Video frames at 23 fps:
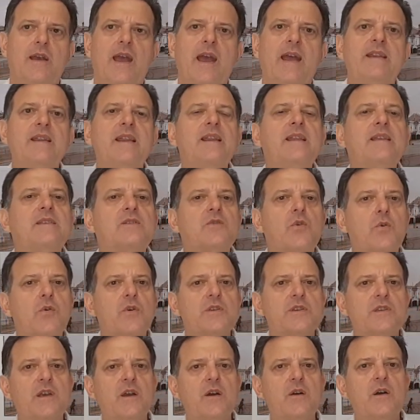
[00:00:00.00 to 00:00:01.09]
And it is
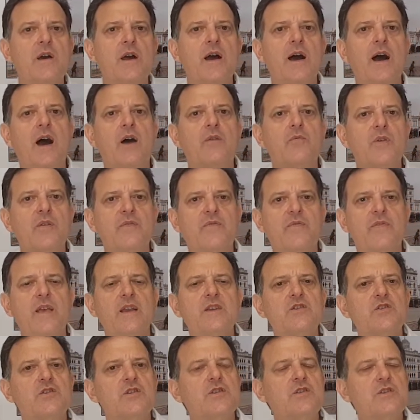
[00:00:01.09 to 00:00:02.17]
also a
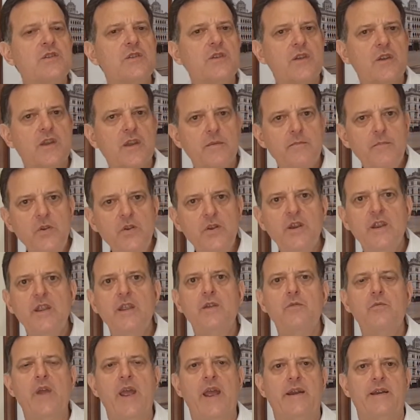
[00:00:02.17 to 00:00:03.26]
reflection to the community
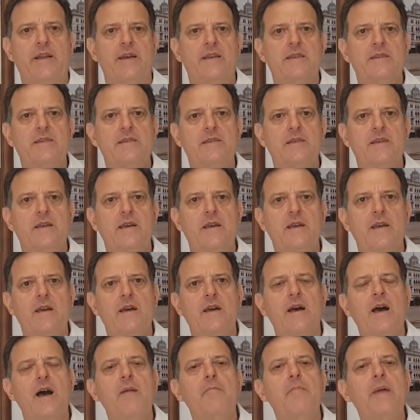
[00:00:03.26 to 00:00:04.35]
around us
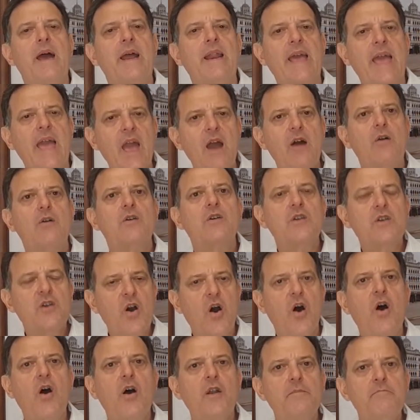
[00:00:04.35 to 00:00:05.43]
about how
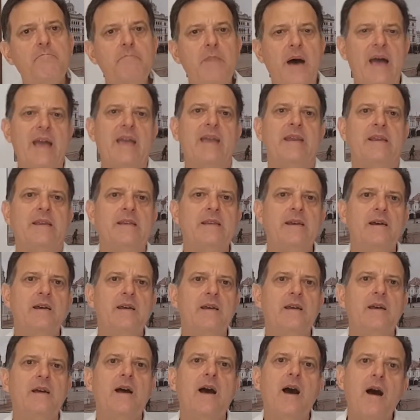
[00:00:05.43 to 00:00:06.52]
God made
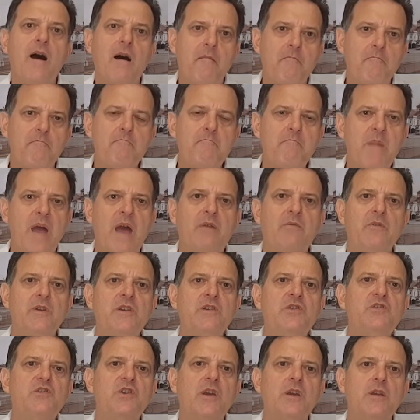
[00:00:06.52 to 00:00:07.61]

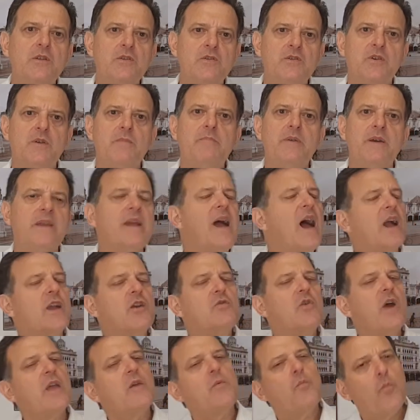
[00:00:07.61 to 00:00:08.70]
marriage to be a
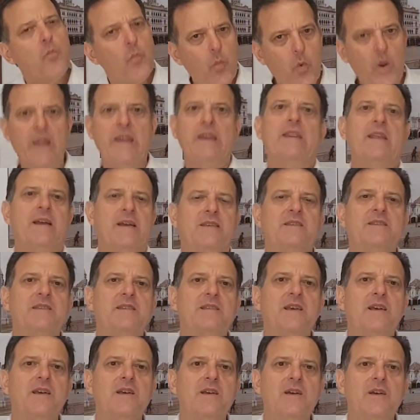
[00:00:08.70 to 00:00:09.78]
great witness
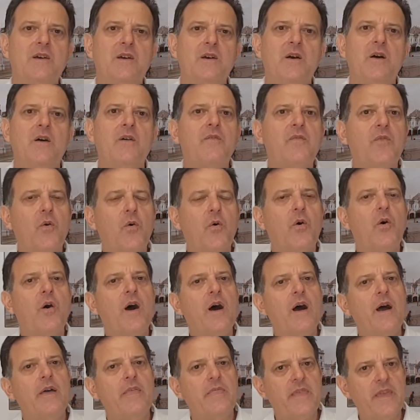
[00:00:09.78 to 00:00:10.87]
for
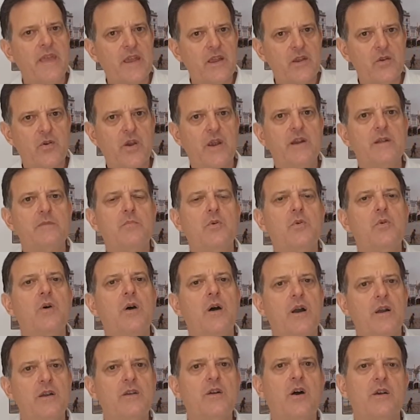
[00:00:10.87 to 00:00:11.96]
the incredible
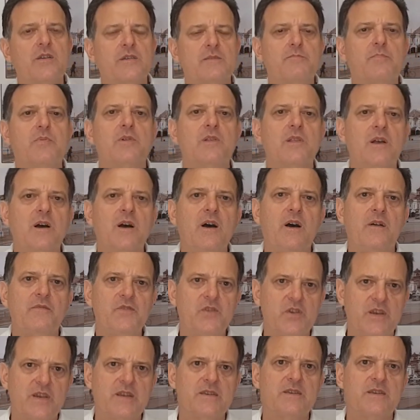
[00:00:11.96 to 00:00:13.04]
gospel of
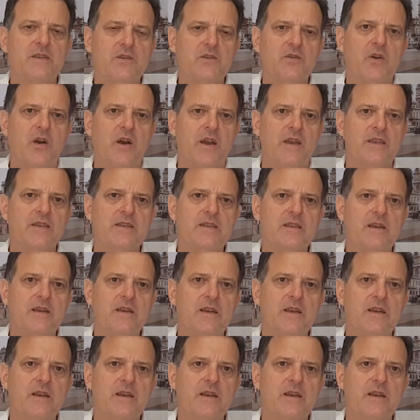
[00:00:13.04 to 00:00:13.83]
Jesus Christ.